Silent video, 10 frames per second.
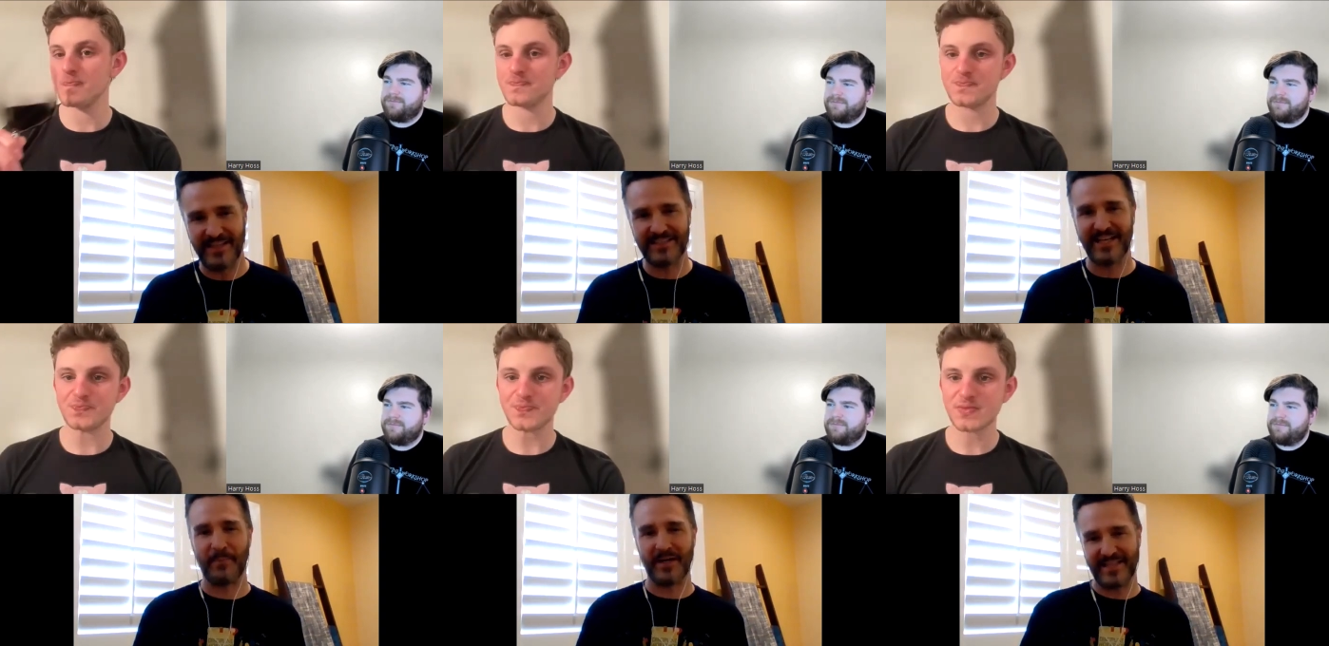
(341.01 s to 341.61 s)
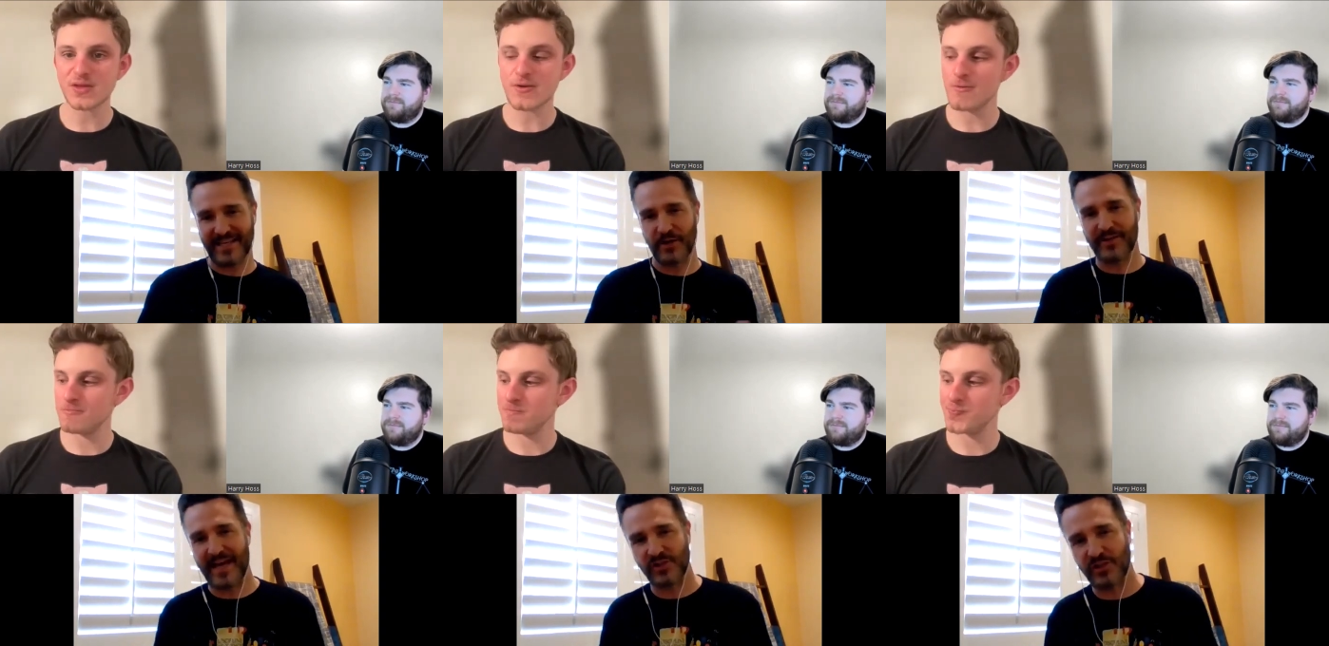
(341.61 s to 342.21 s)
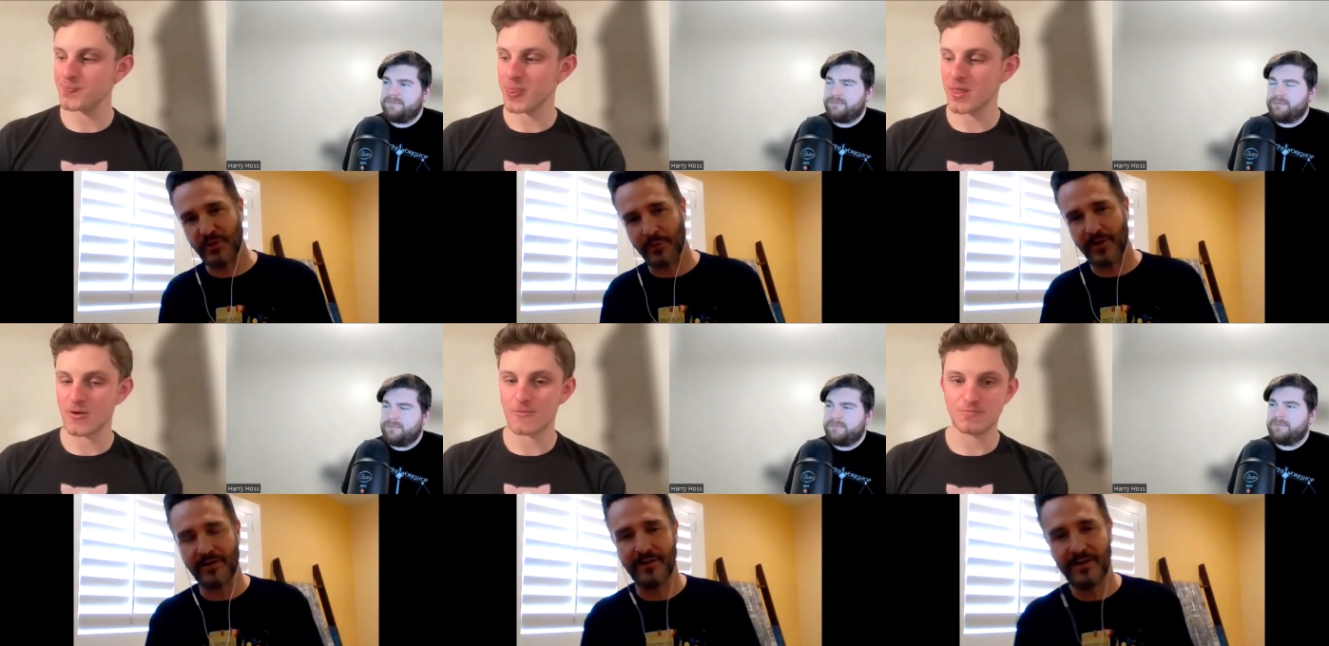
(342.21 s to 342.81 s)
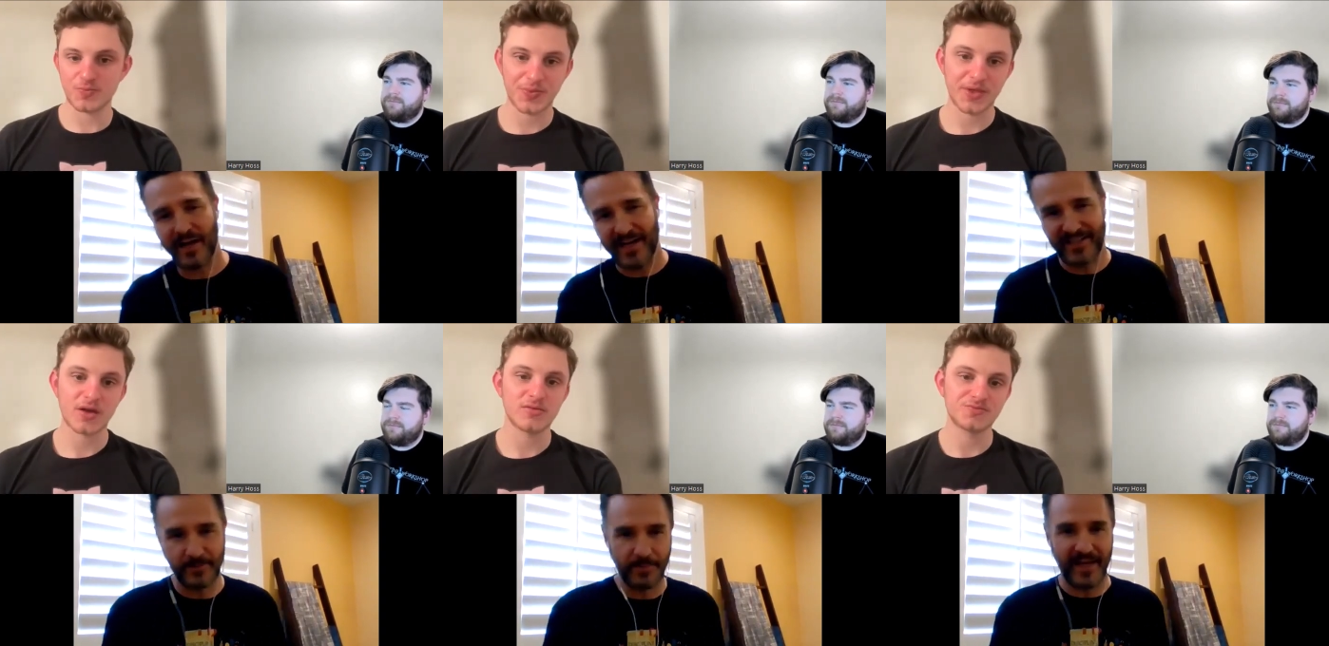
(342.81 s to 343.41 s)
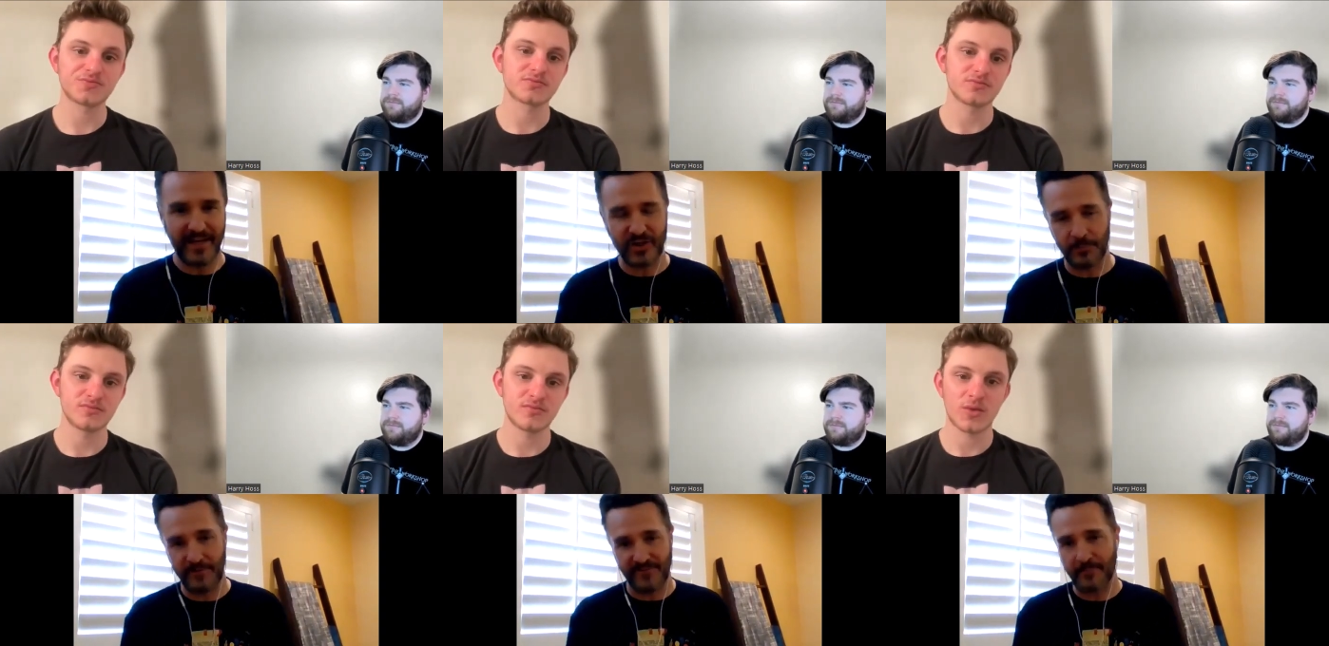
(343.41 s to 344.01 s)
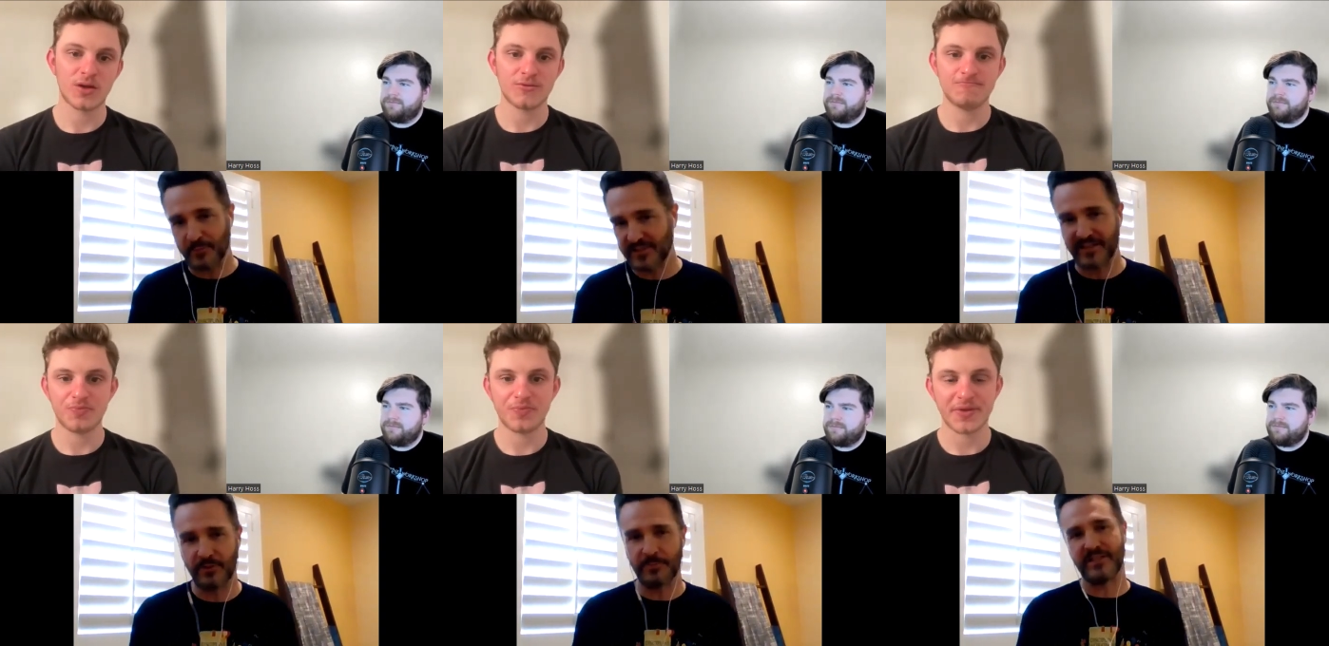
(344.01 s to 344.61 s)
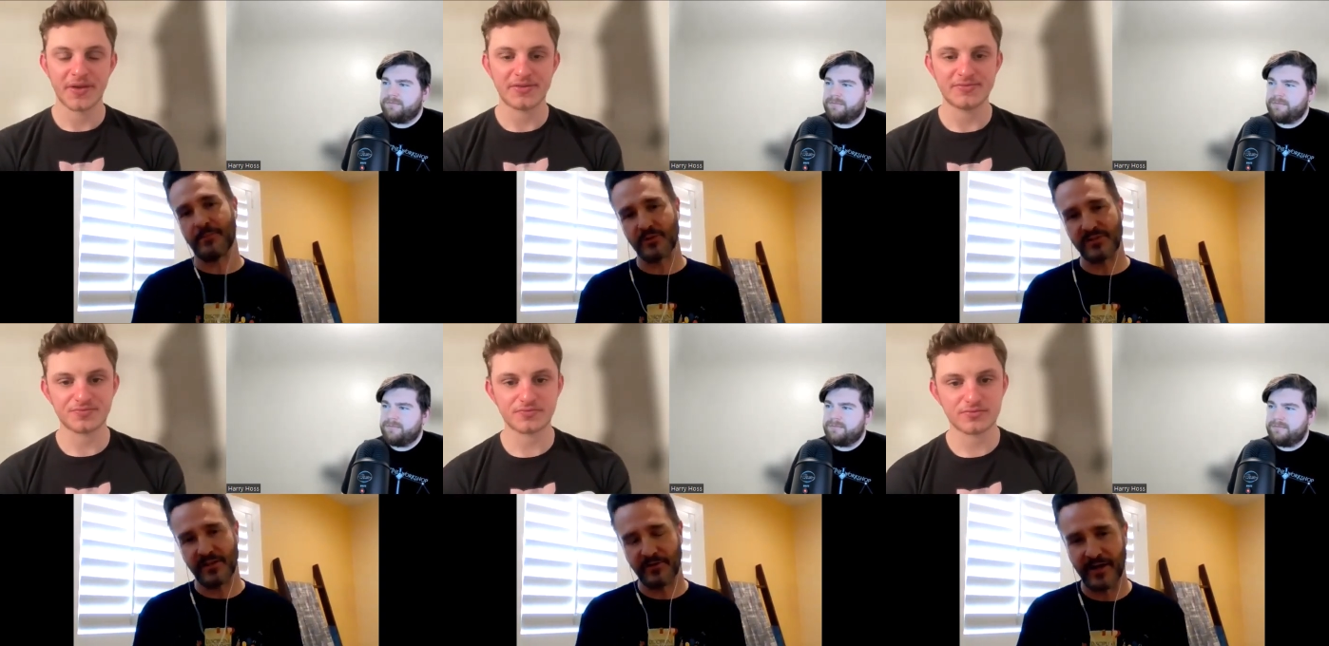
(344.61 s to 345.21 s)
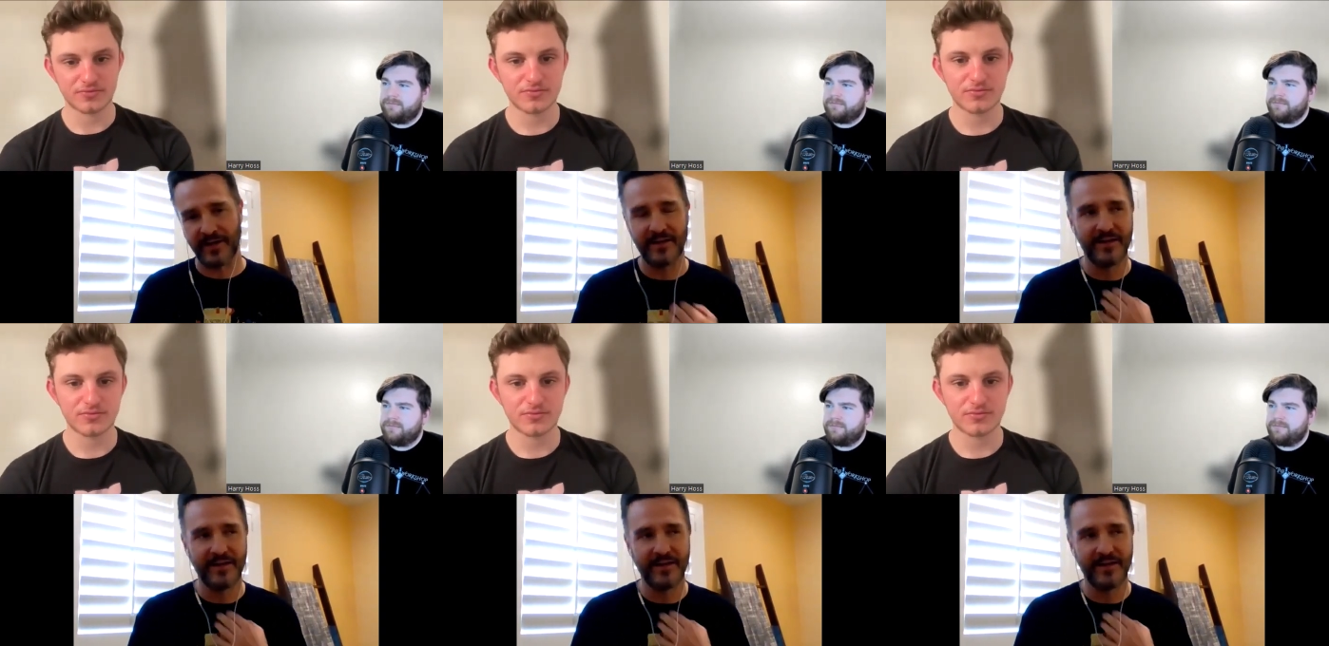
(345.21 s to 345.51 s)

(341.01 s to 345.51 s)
Speaker 1: anytime I take out cash anywhere, I need to pay. It could be five percent, it could be ten percent, right?